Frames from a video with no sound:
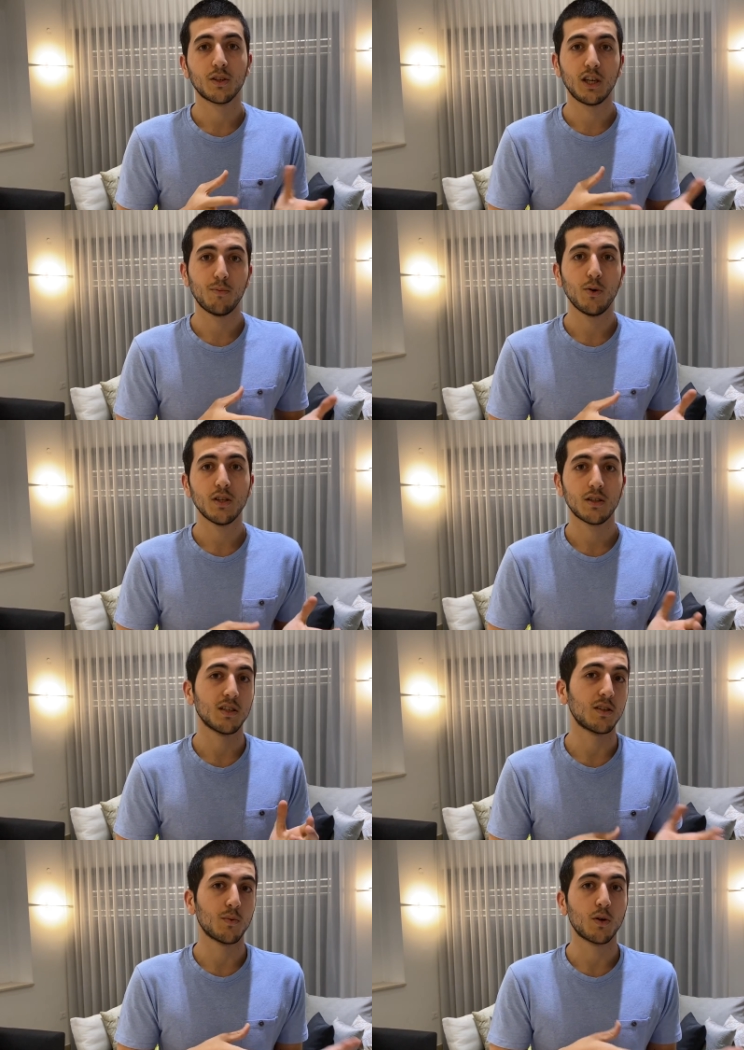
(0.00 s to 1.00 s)
key points,
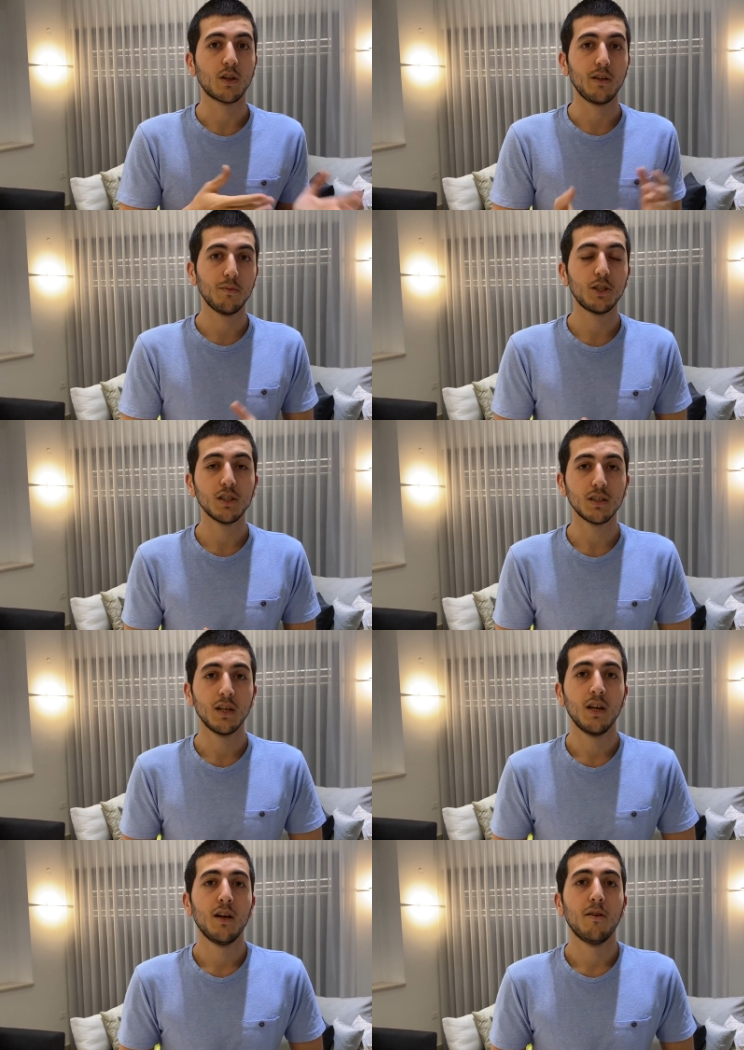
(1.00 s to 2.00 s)
doesn't work on images,
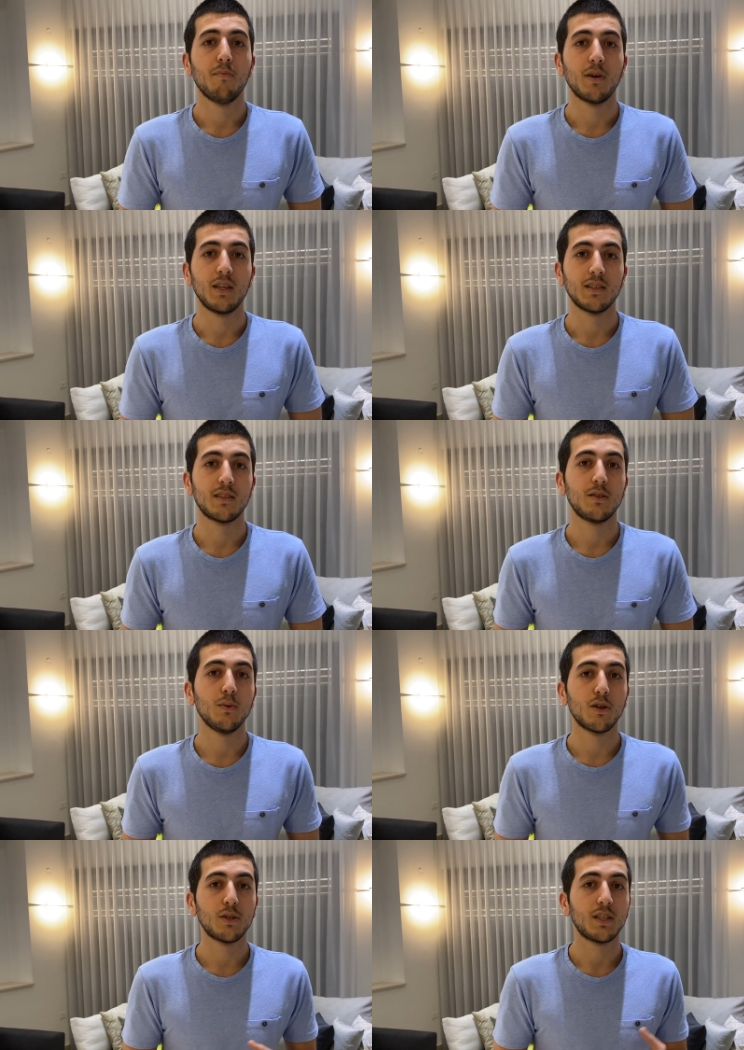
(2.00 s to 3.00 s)
but is
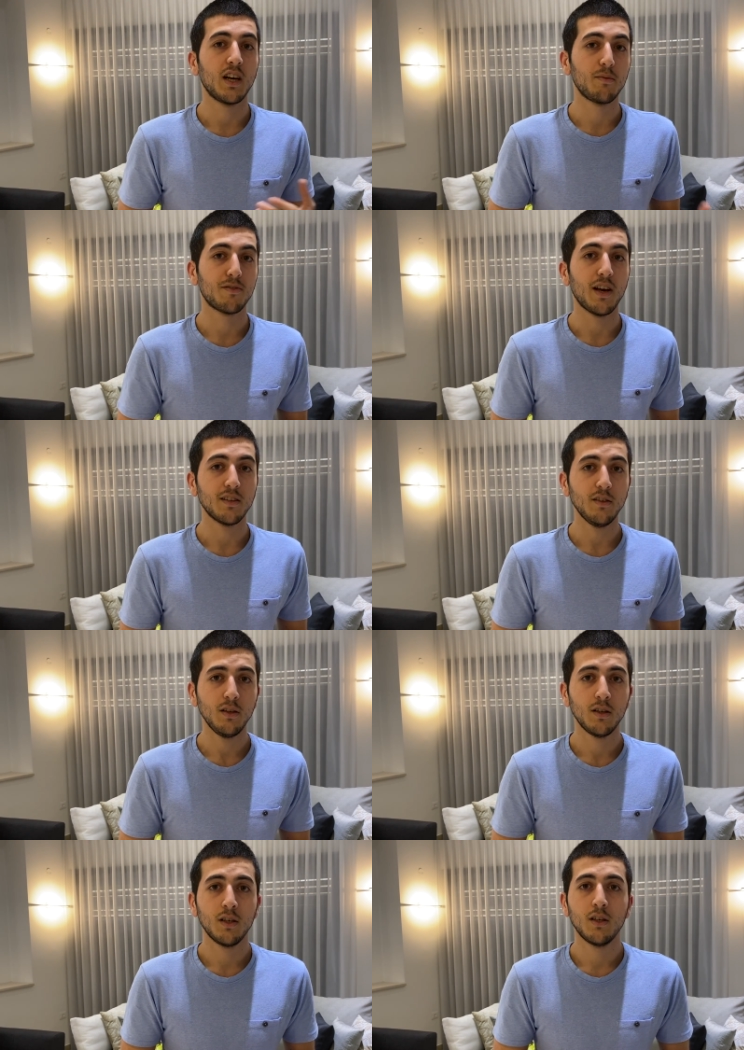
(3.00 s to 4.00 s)
200 times faster.
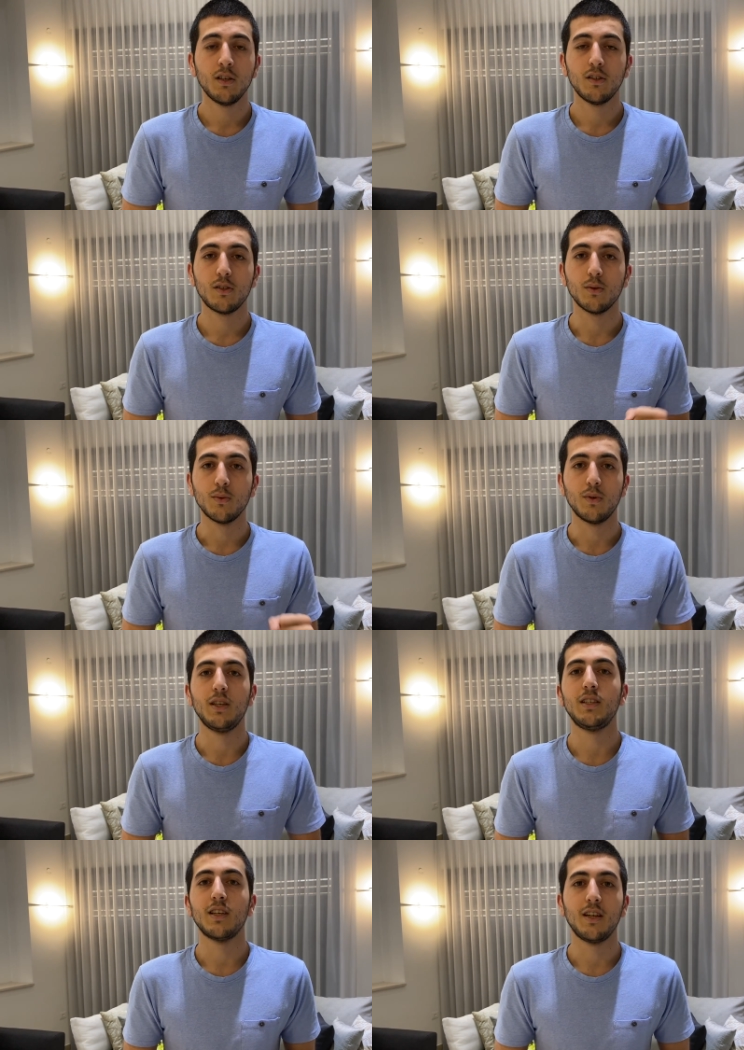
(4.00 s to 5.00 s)
So I
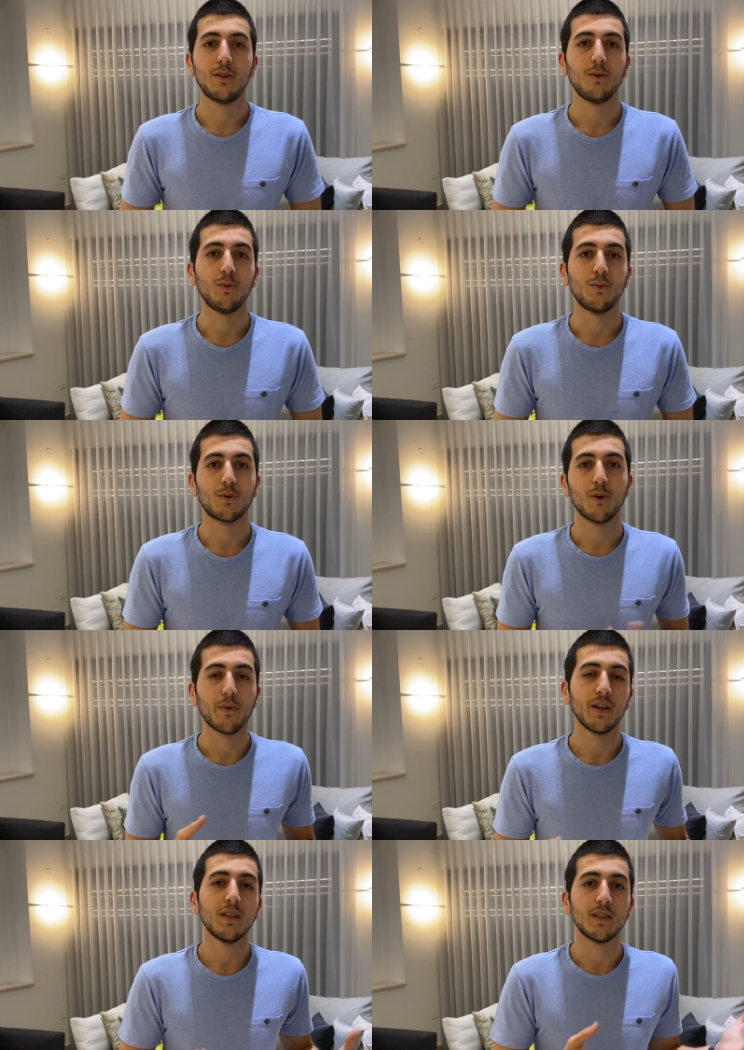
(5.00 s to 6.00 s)
decided to go with
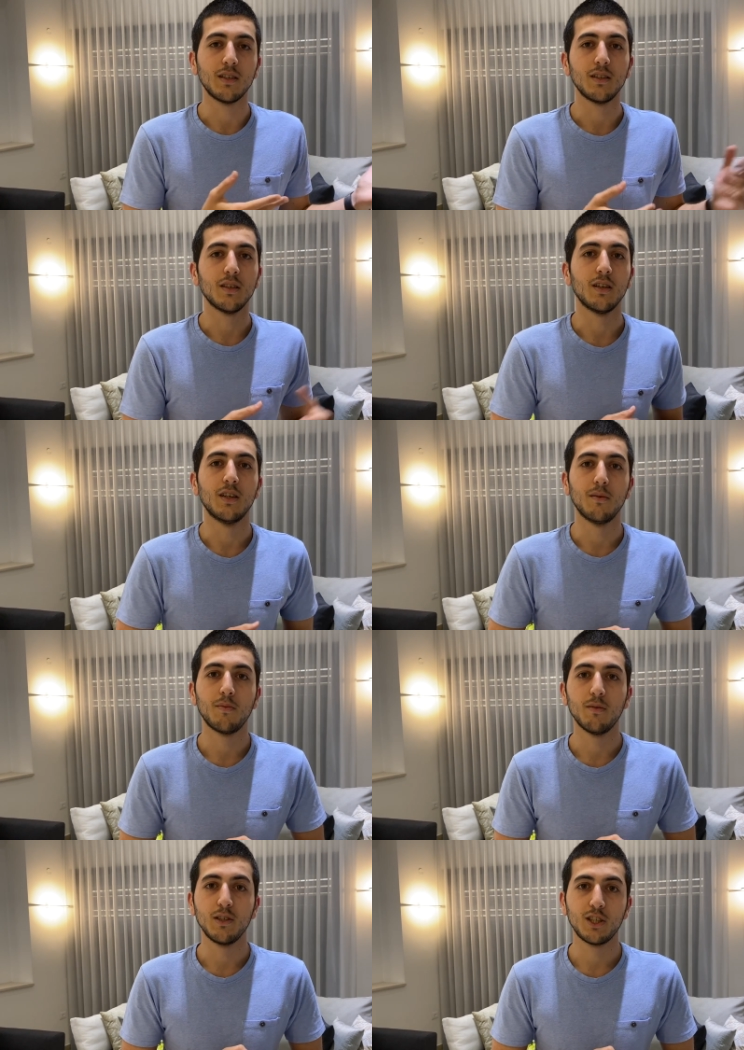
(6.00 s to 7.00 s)
it and
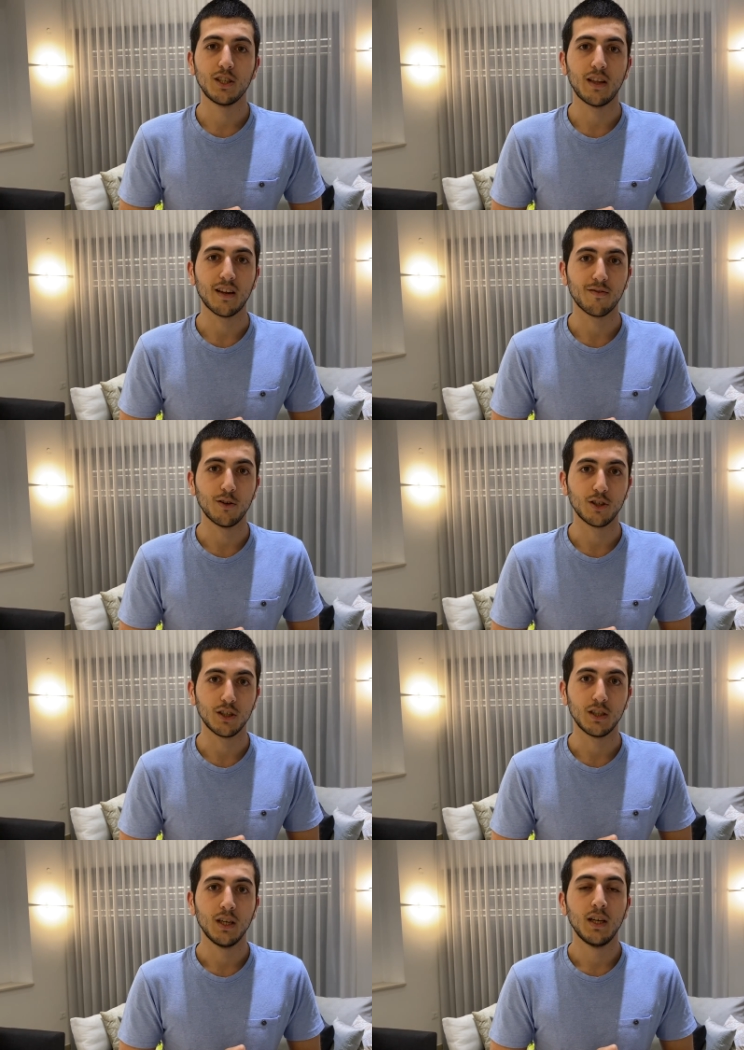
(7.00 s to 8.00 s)
publish that version
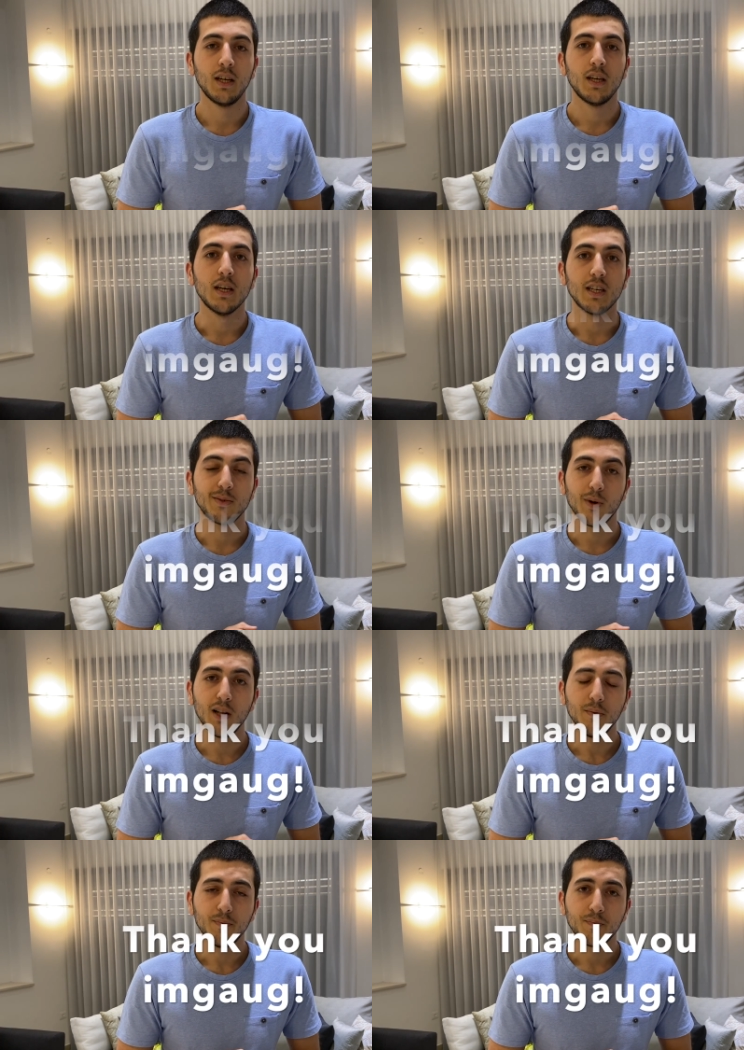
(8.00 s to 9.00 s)
as
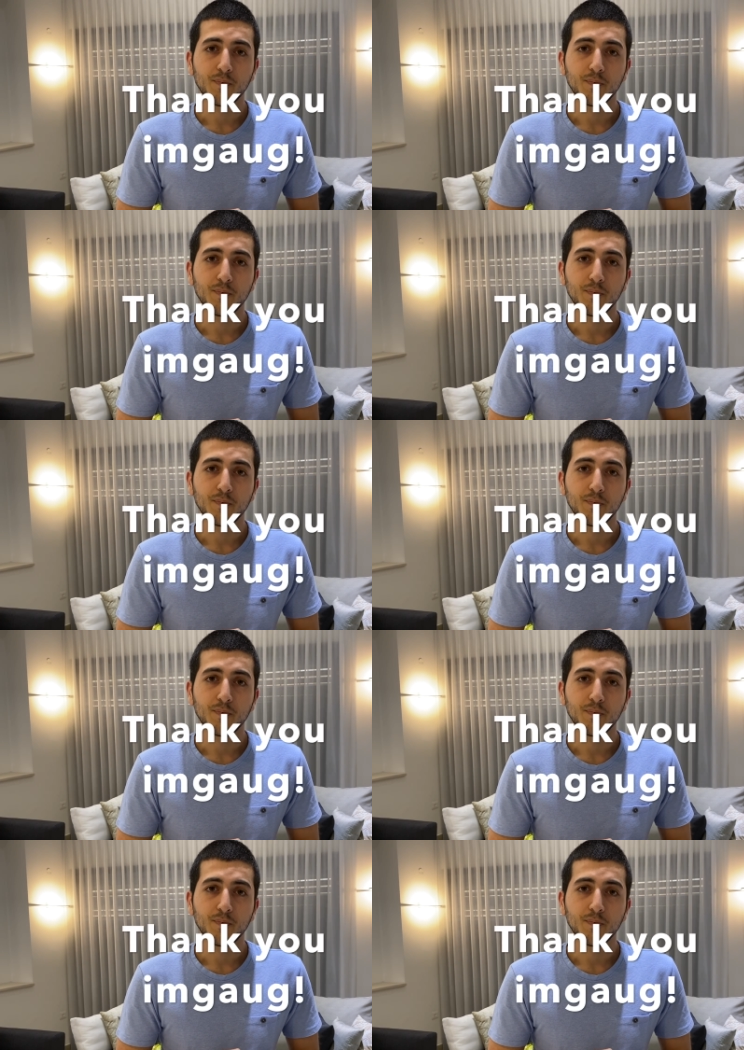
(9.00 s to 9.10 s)
well.